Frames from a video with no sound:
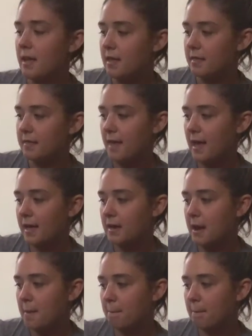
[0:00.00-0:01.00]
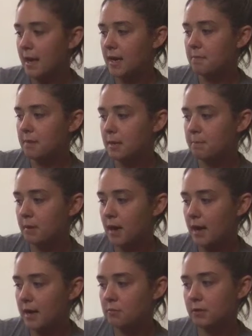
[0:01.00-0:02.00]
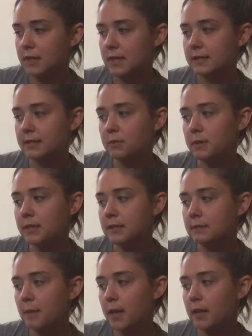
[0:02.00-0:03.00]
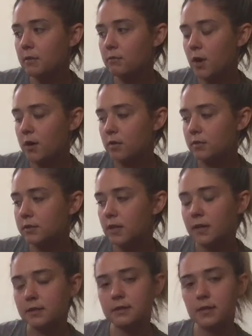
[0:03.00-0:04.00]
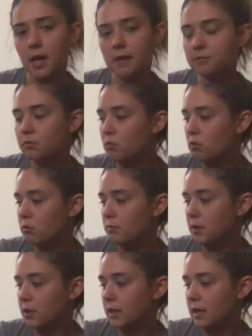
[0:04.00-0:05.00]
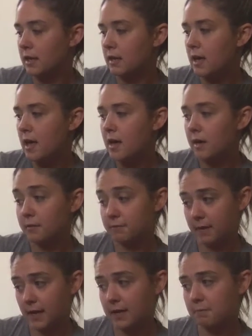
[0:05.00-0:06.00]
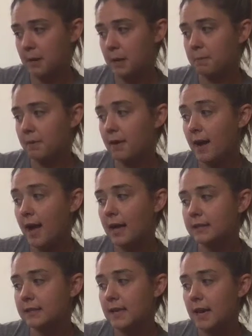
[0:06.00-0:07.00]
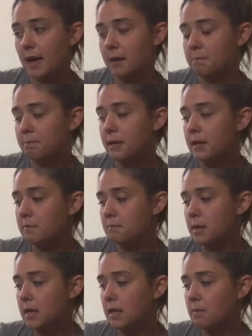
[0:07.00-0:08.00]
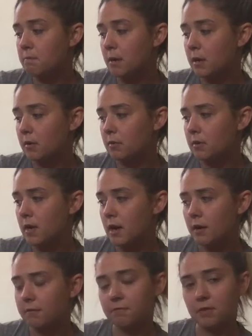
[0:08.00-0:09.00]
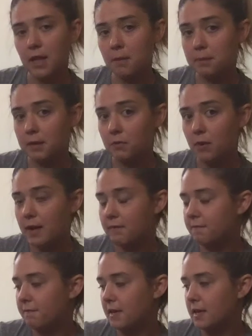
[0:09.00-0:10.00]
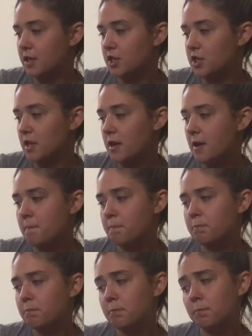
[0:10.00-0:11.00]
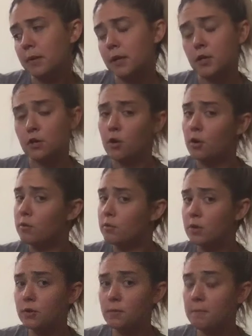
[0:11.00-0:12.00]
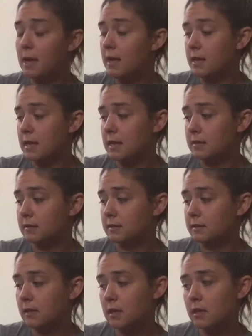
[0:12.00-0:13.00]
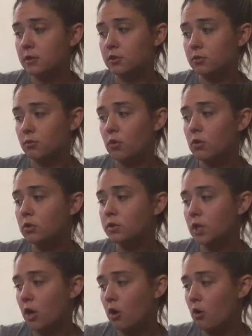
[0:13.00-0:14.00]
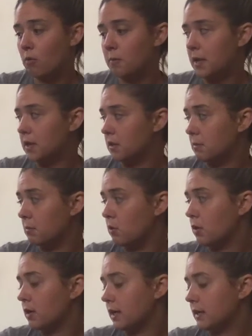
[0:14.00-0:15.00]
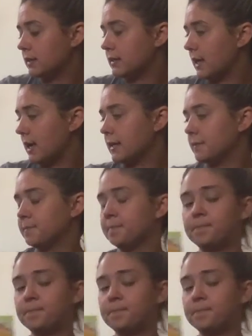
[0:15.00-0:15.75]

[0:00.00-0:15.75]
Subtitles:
Then Benny McBride with a sweet-smelling rose, a soft, warm cookie, a fine paper hat, a big, meaty bone, a floppy, wet fish, but no new pennies, strolled home in the morning sun.